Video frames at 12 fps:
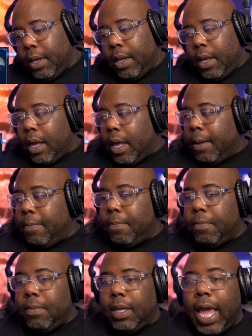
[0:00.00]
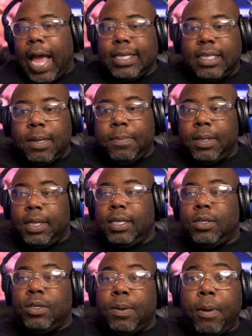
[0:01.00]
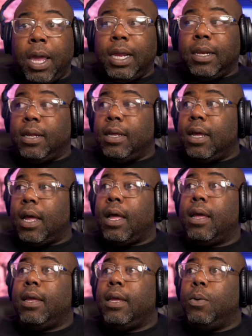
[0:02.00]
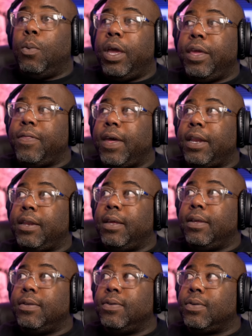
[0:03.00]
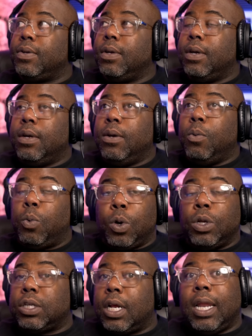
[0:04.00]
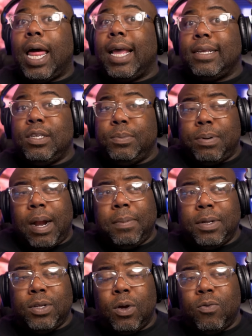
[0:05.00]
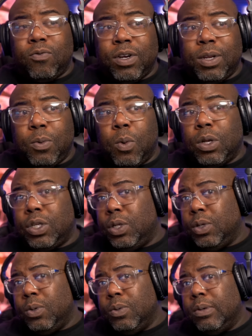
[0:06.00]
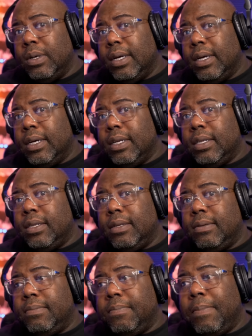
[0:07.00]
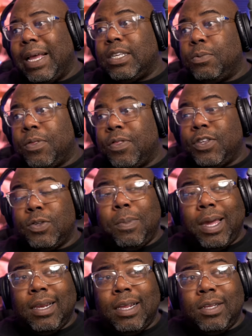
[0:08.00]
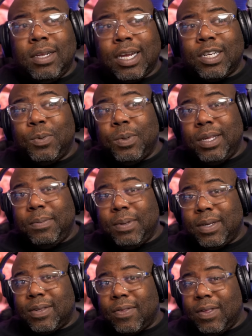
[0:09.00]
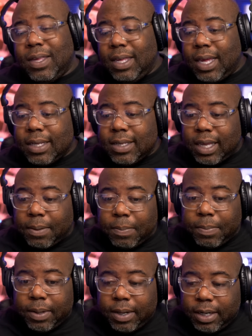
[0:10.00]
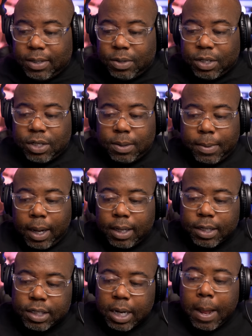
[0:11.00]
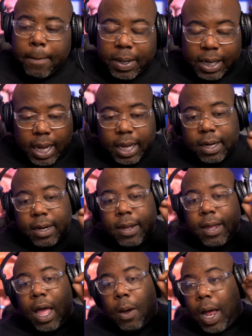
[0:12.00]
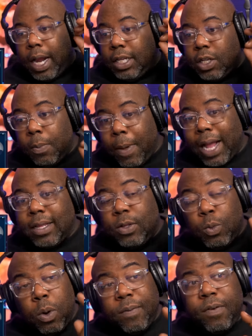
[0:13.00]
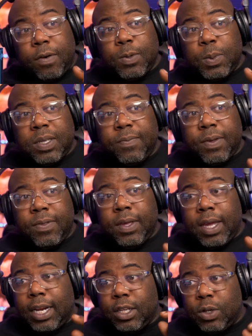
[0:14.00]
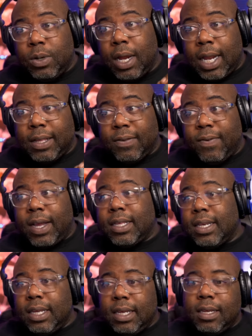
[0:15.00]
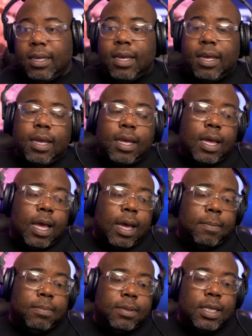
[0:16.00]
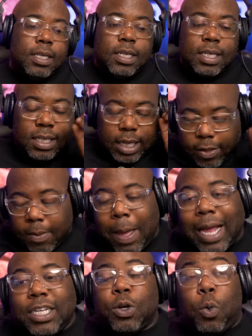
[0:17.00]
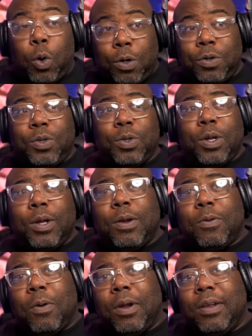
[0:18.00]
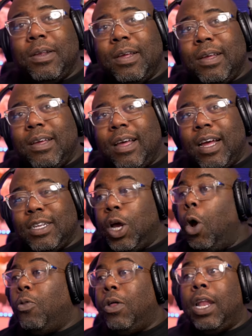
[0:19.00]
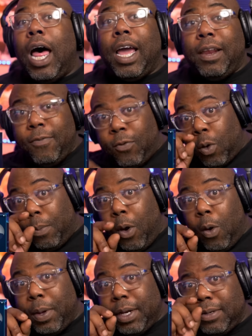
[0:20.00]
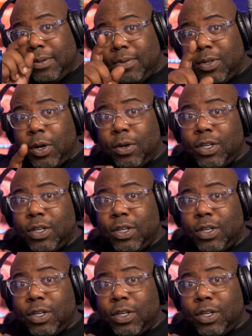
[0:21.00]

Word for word: Um, he has the ability to debate uh, in a way that is world class. You probably don't really want to mess with this man intellectually because I think he has the capability to just demolish. But again, oh, I need to go back to the one very specific thing. I do not like the fact that he um, didn't just say the magic words, right? Uh, toe the line for a moment, sir.